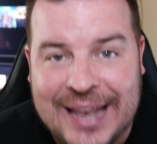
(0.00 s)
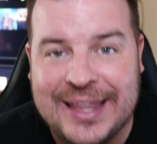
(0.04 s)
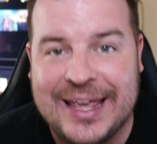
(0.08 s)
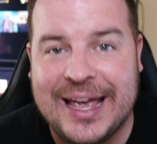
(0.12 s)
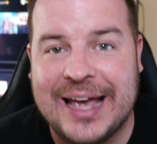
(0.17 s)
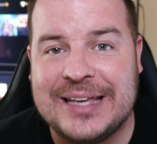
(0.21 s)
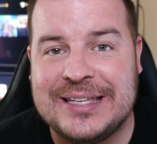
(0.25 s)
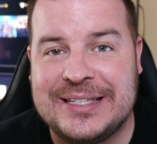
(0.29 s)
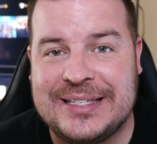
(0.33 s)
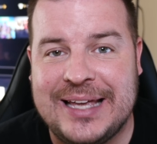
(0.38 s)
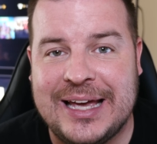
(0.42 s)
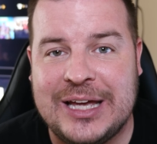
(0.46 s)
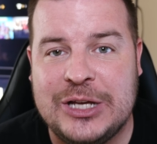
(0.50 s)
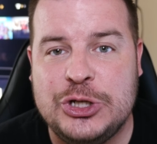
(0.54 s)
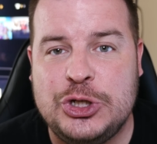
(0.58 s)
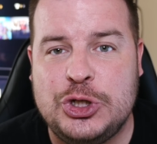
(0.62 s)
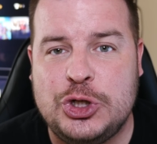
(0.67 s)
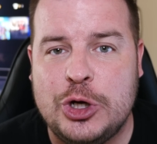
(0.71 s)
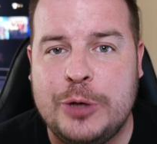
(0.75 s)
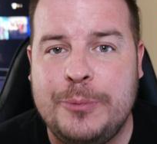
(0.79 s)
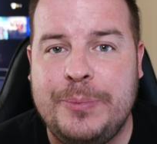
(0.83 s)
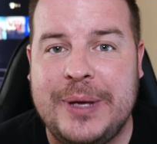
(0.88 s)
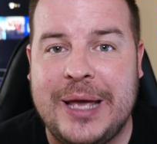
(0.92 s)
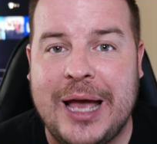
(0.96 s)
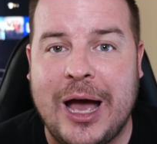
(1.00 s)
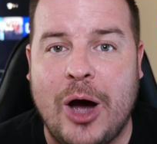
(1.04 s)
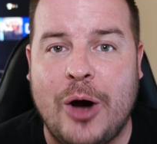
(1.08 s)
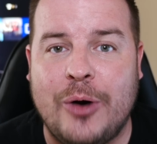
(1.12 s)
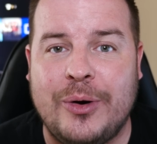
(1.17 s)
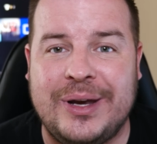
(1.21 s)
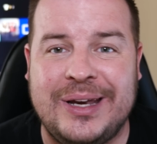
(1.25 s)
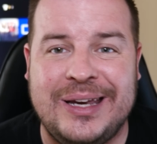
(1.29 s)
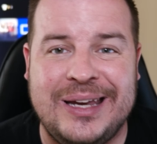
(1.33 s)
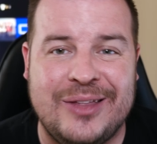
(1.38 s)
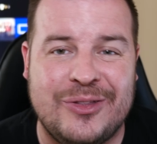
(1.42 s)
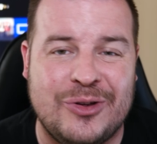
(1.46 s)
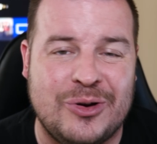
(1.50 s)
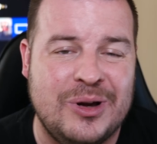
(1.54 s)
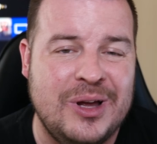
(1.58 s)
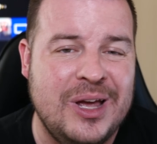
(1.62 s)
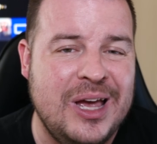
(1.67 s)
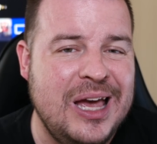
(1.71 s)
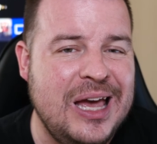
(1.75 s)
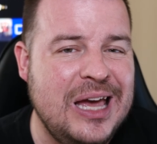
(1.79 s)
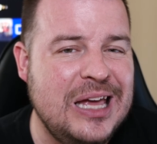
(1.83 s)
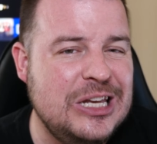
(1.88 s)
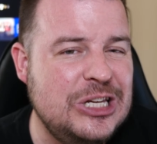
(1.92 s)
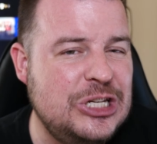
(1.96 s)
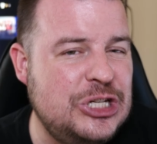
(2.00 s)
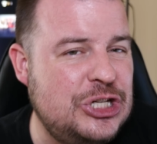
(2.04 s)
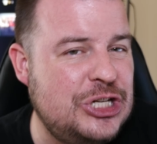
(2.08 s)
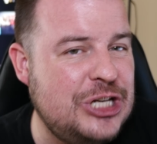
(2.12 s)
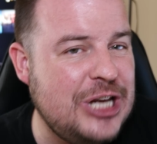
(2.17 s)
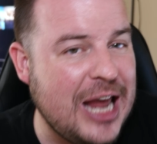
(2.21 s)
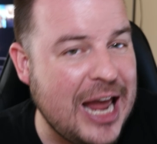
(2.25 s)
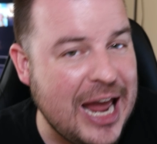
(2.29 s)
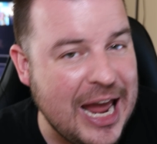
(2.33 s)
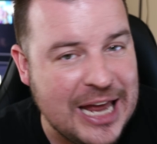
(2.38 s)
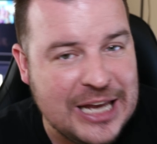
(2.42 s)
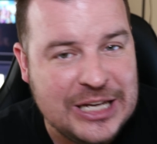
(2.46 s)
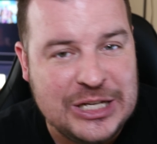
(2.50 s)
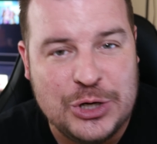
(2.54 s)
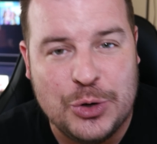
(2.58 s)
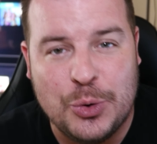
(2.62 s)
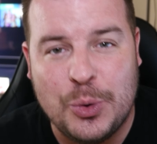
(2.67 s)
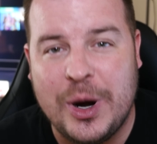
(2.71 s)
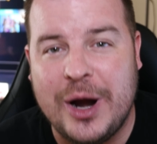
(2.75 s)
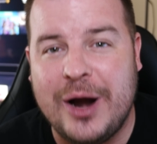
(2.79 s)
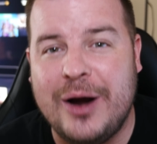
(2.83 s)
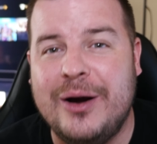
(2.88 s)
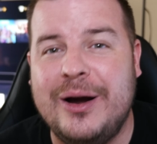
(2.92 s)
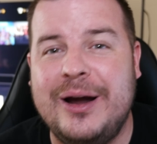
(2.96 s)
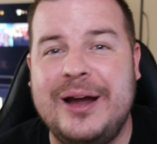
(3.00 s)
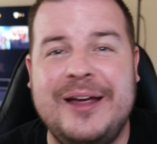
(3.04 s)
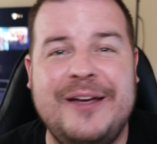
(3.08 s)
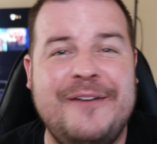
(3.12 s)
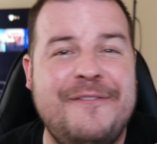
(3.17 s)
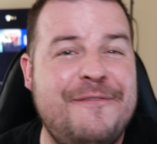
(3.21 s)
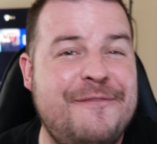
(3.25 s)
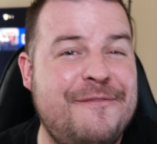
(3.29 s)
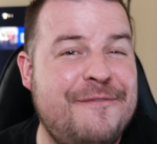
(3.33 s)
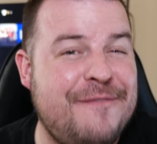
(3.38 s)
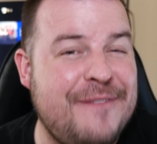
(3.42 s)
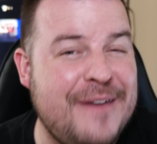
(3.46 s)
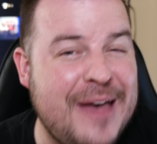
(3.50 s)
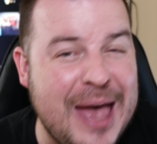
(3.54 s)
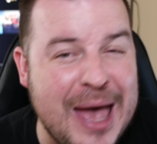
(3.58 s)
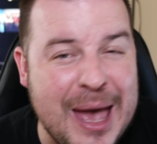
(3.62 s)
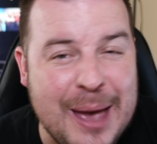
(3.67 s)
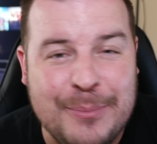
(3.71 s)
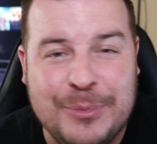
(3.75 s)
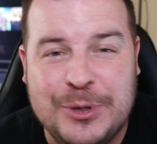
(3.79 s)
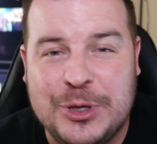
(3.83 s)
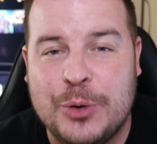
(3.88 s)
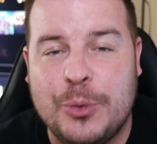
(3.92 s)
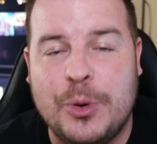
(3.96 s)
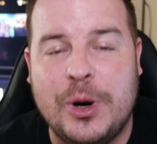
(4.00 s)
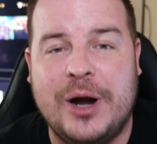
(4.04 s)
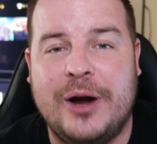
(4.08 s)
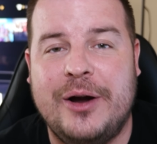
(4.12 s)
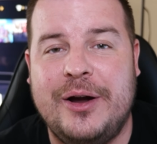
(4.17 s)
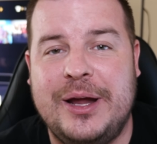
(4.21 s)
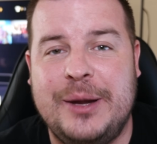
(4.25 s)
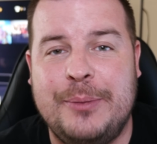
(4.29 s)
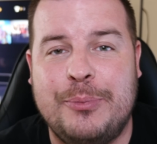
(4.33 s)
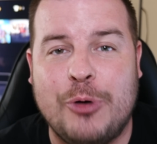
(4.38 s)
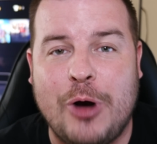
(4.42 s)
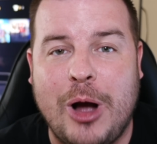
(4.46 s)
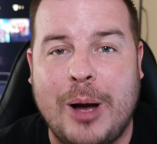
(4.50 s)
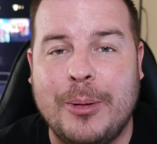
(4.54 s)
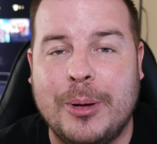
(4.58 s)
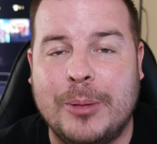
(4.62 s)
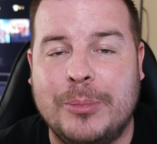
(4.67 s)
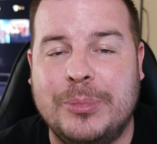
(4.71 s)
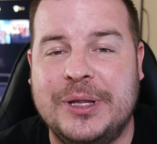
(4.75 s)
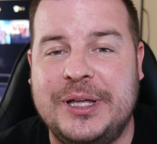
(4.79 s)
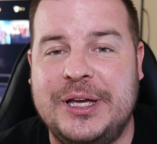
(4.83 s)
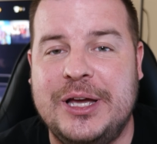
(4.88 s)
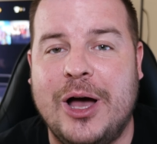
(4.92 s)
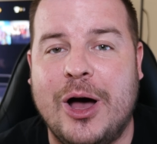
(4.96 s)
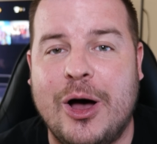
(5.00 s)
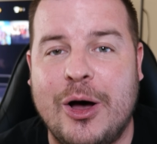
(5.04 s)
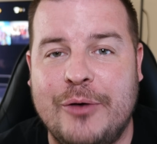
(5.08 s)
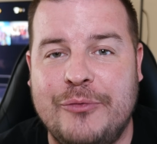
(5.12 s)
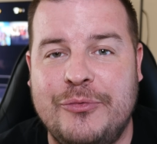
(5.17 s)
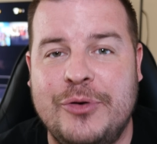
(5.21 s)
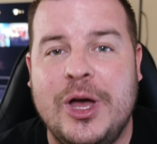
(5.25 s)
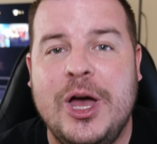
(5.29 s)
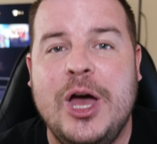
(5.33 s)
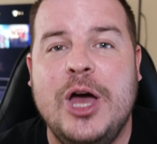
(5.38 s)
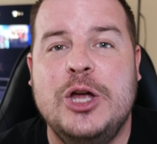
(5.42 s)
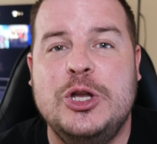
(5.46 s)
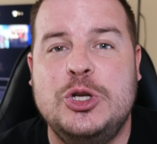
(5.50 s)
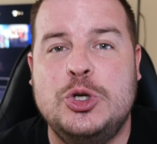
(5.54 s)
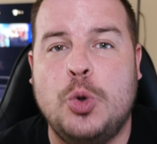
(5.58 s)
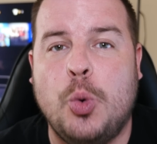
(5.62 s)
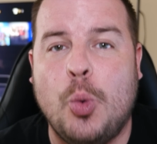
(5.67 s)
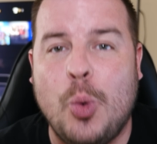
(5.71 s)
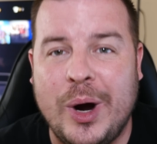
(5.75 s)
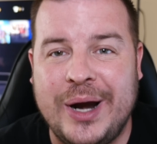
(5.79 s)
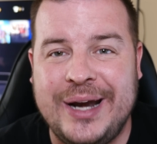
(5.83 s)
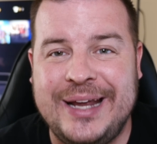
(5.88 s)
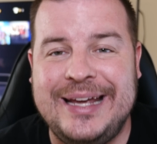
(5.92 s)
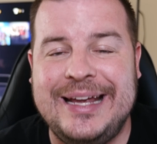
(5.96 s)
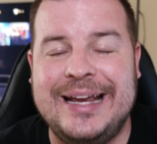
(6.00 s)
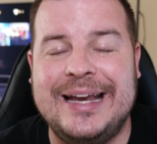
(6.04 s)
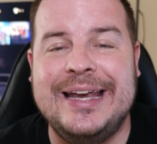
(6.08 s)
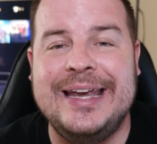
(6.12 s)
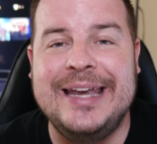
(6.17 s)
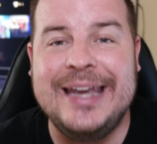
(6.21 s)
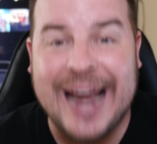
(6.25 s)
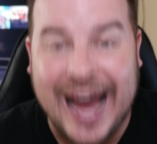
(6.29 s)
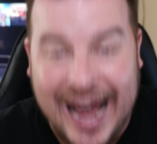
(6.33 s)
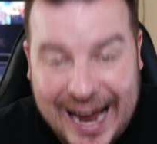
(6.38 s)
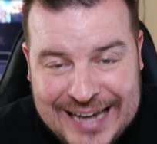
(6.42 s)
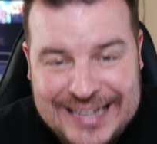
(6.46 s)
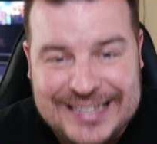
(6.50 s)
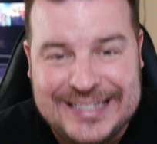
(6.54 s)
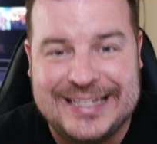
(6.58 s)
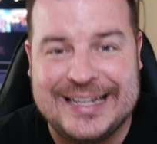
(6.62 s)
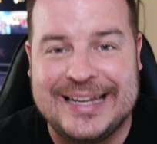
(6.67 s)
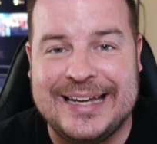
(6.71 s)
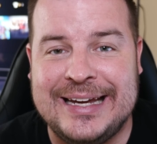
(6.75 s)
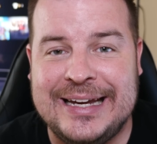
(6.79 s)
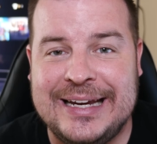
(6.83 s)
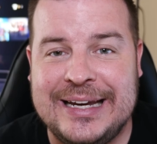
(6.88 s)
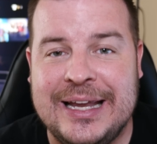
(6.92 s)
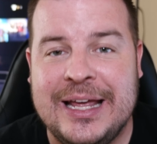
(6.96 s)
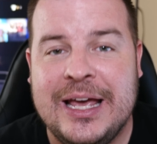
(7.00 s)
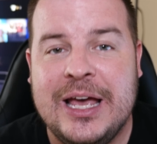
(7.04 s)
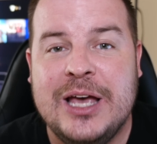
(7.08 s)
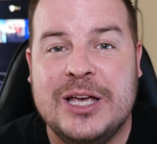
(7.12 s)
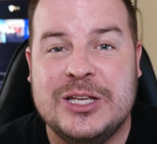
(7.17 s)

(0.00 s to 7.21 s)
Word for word: The S10 should be out in either January, February, probably of 2019.